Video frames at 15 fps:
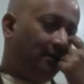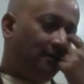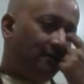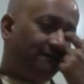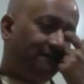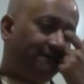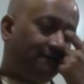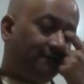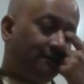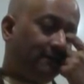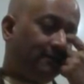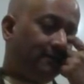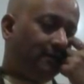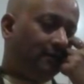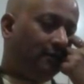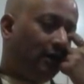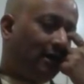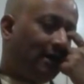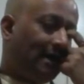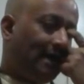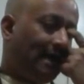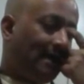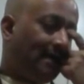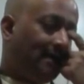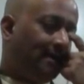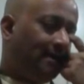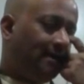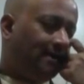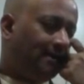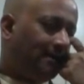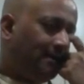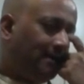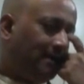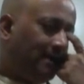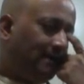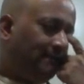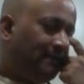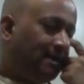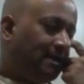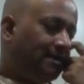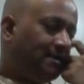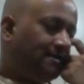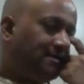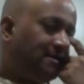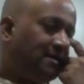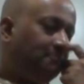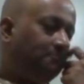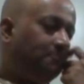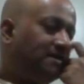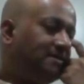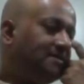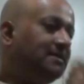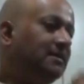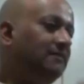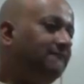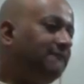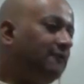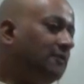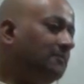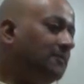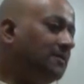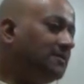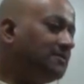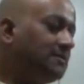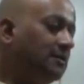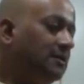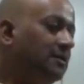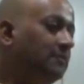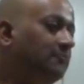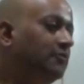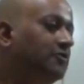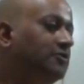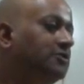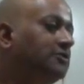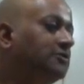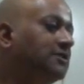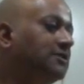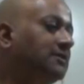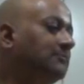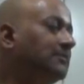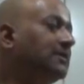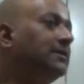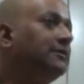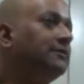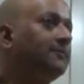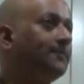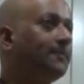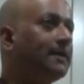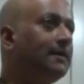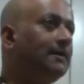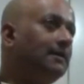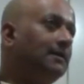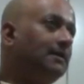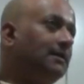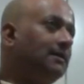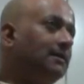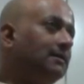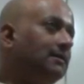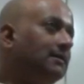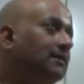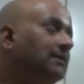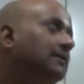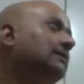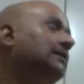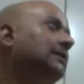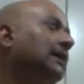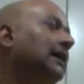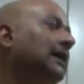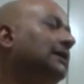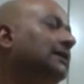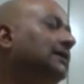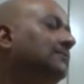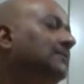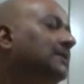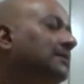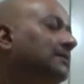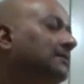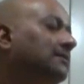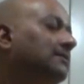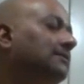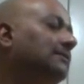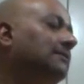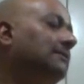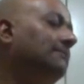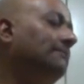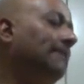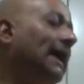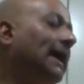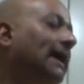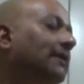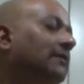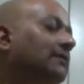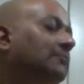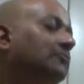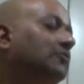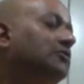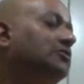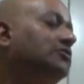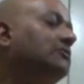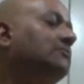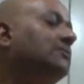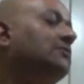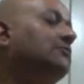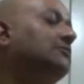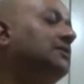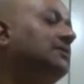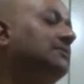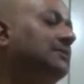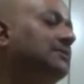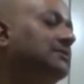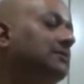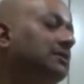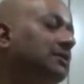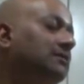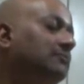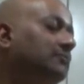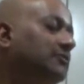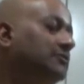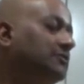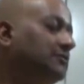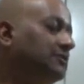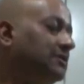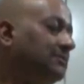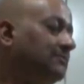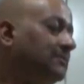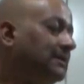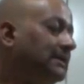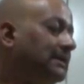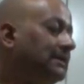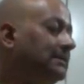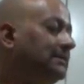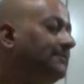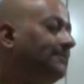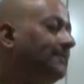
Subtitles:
of Godhead, when it is in a personal form, it is called the Purushottama. The ultimate man, the Purusham Uttam, it's called the Purushottama, and